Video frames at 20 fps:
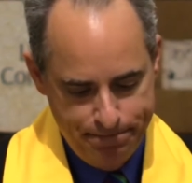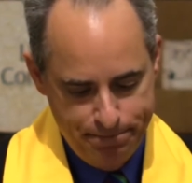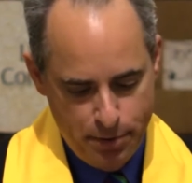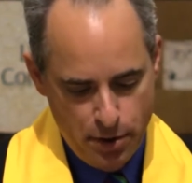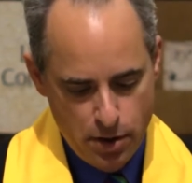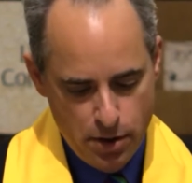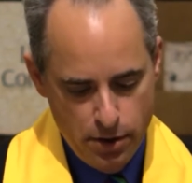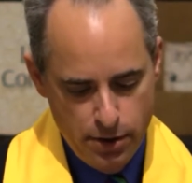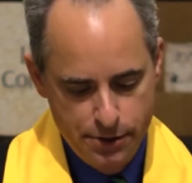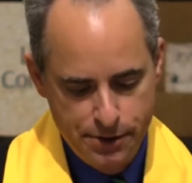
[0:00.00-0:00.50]

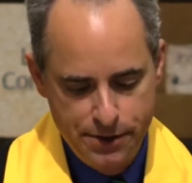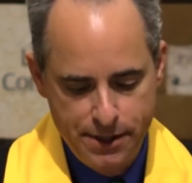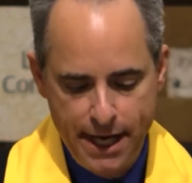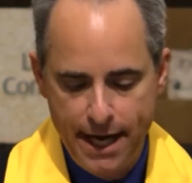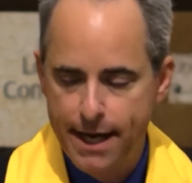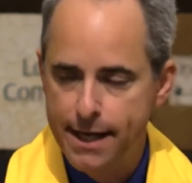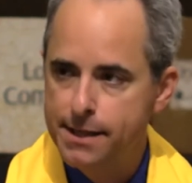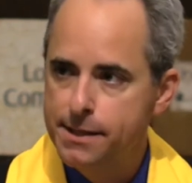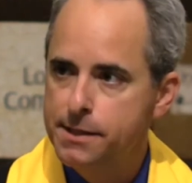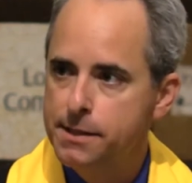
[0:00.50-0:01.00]
Pearl
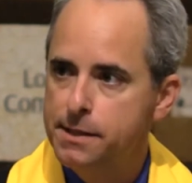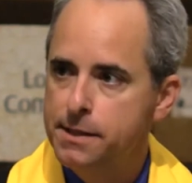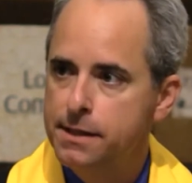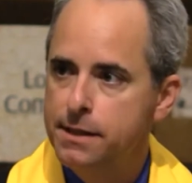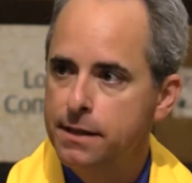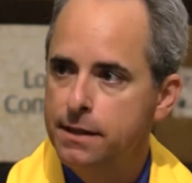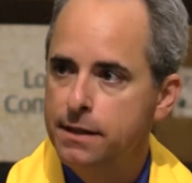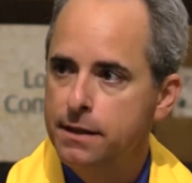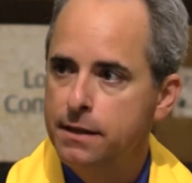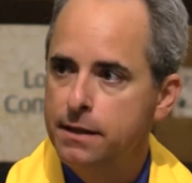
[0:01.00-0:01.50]
says,
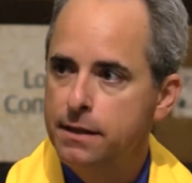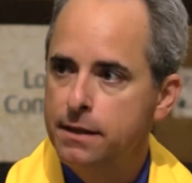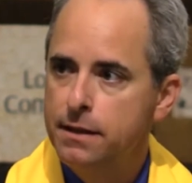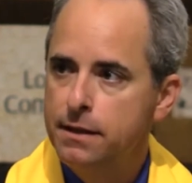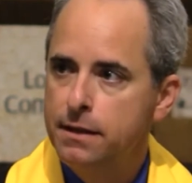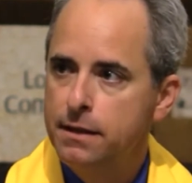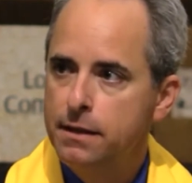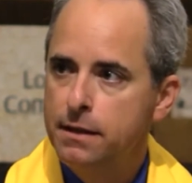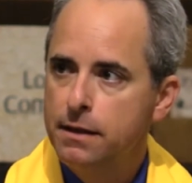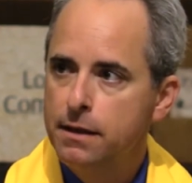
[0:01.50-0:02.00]

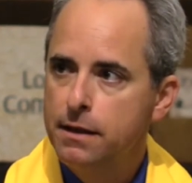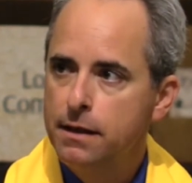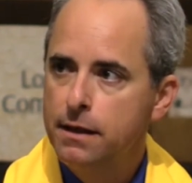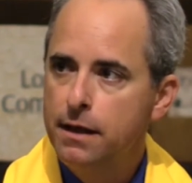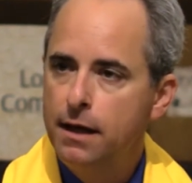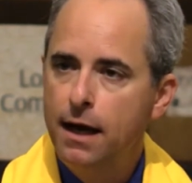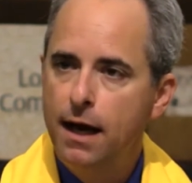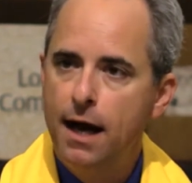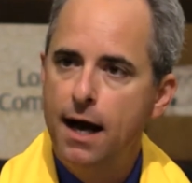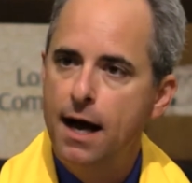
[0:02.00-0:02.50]

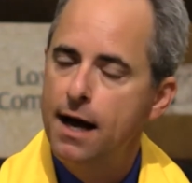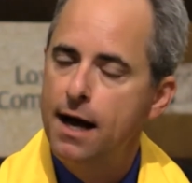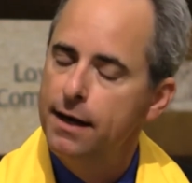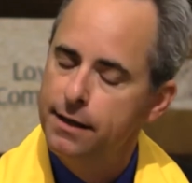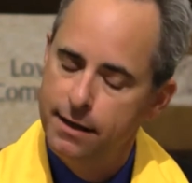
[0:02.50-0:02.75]
Ah,